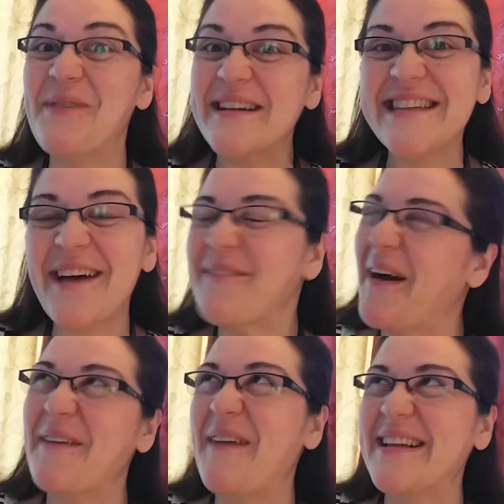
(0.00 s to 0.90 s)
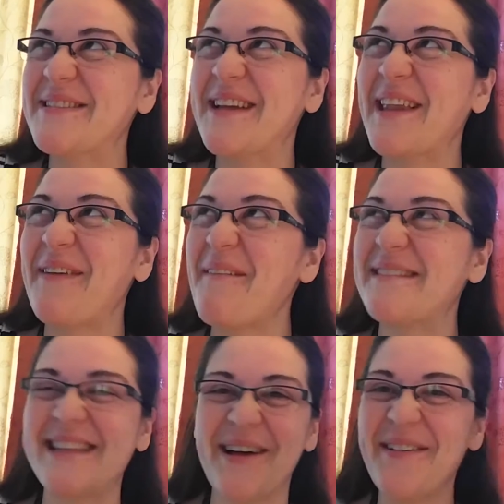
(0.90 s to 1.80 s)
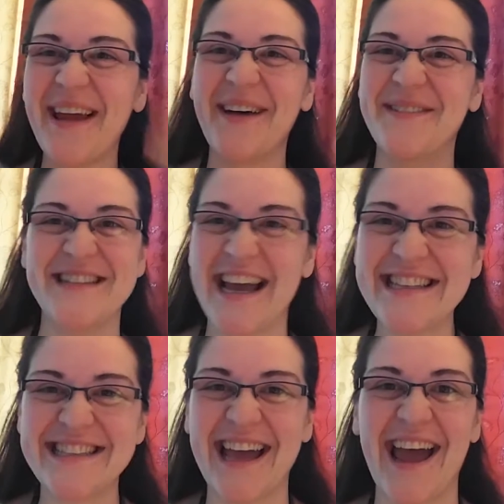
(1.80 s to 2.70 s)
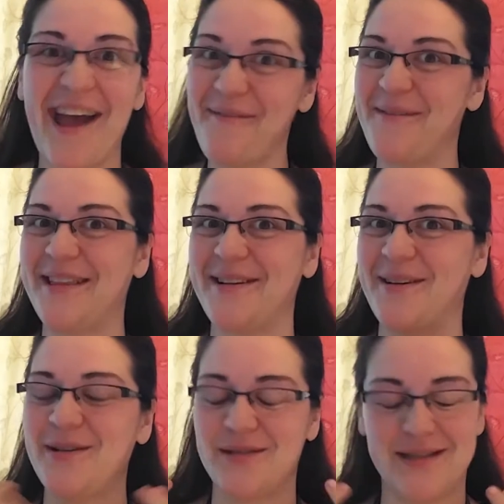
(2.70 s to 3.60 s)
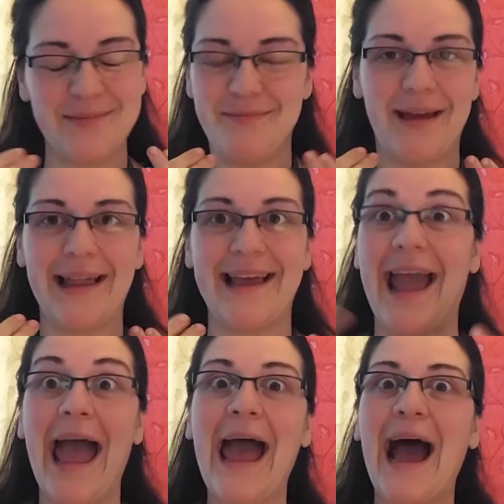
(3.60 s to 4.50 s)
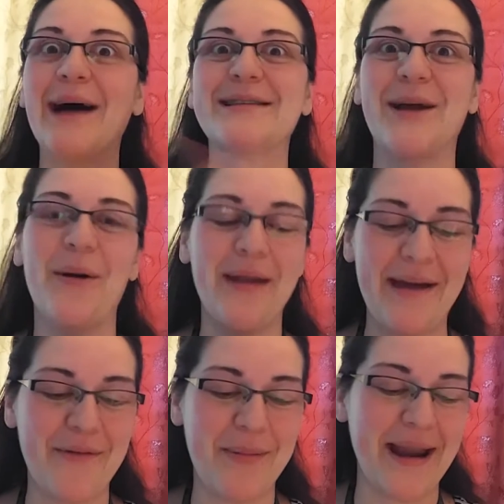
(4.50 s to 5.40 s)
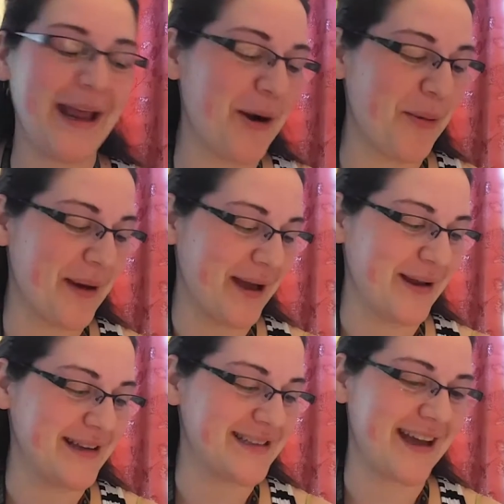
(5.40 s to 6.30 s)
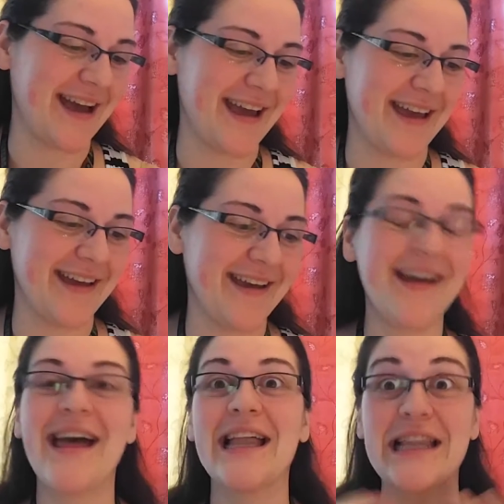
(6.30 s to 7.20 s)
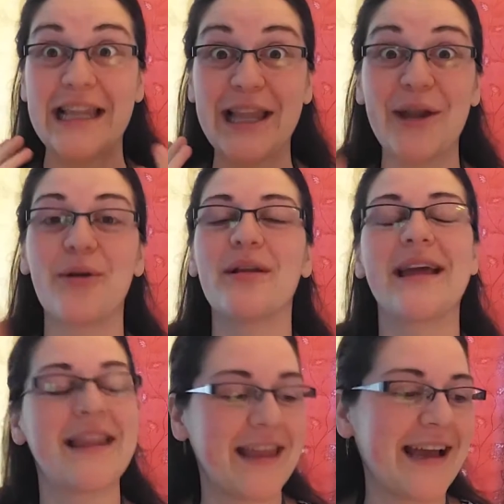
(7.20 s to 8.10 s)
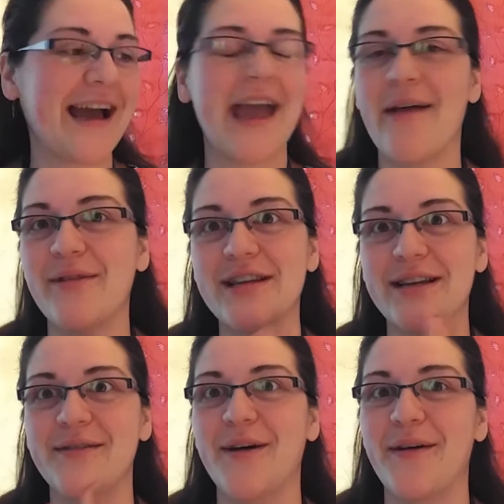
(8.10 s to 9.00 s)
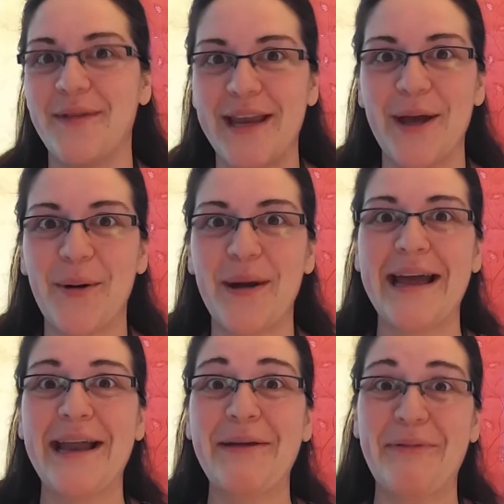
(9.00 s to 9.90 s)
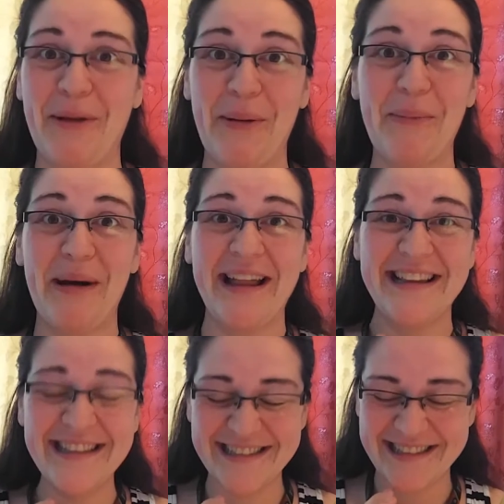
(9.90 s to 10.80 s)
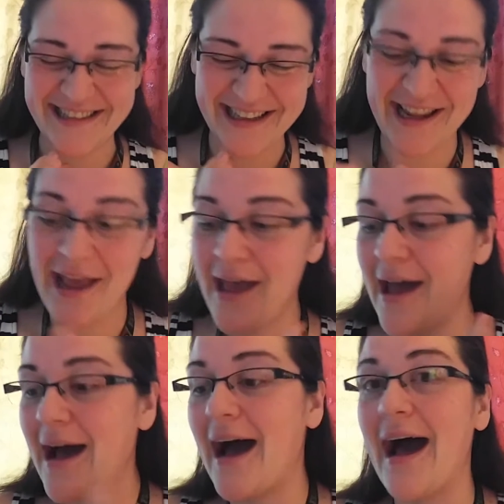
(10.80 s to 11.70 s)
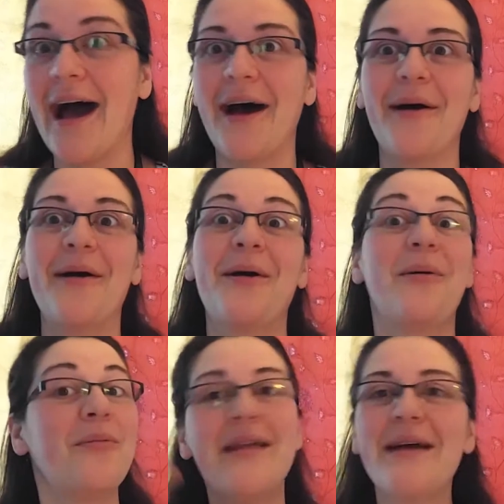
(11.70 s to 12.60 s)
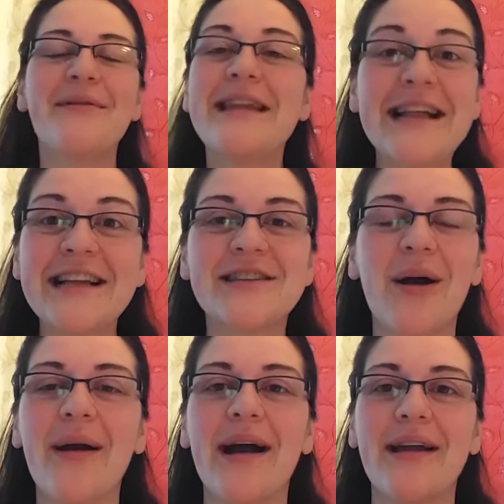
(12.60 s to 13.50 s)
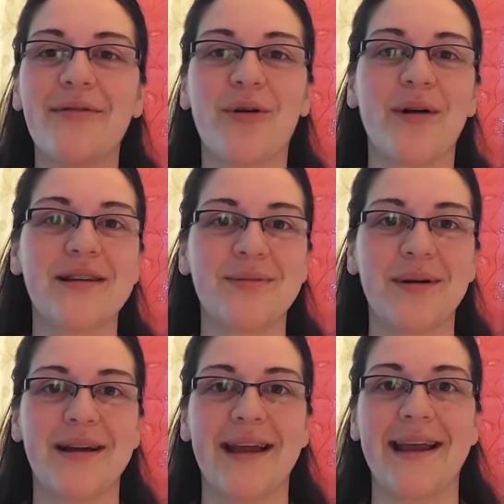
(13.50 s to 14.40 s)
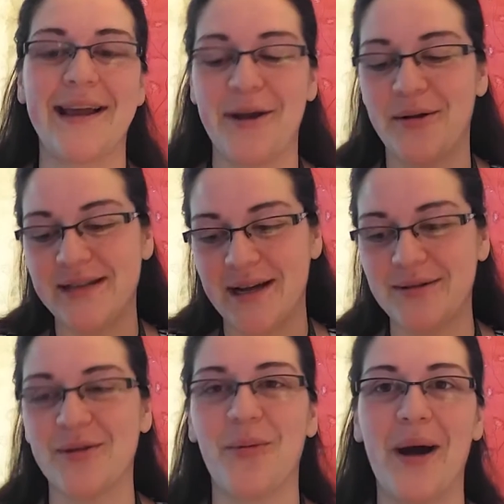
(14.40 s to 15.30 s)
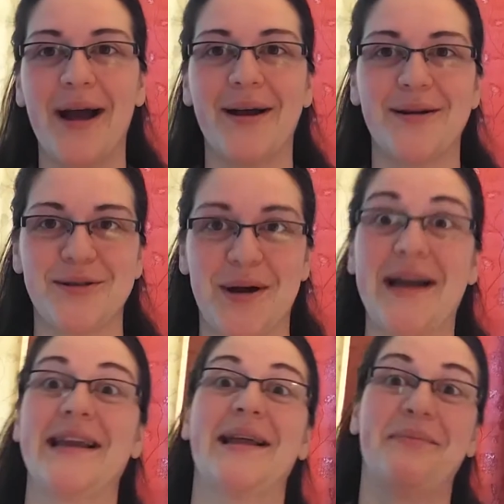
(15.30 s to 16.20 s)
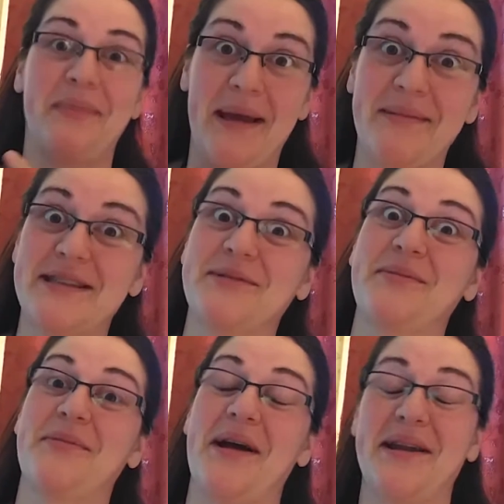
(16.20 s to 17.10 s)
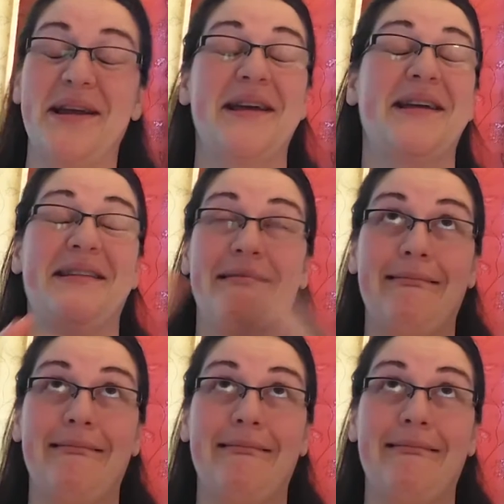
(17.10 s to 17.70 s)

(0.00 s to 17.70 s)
What's up? Welcome back to another episode of Jazzy Time with your host, Bailey. How's it going, everybody? Oh my goodness, I literally think I haven't done a video in a few months. Uh, with everything that's going on, of course, we're getting, you know, down to the wire and trying to get baby Zoom ready and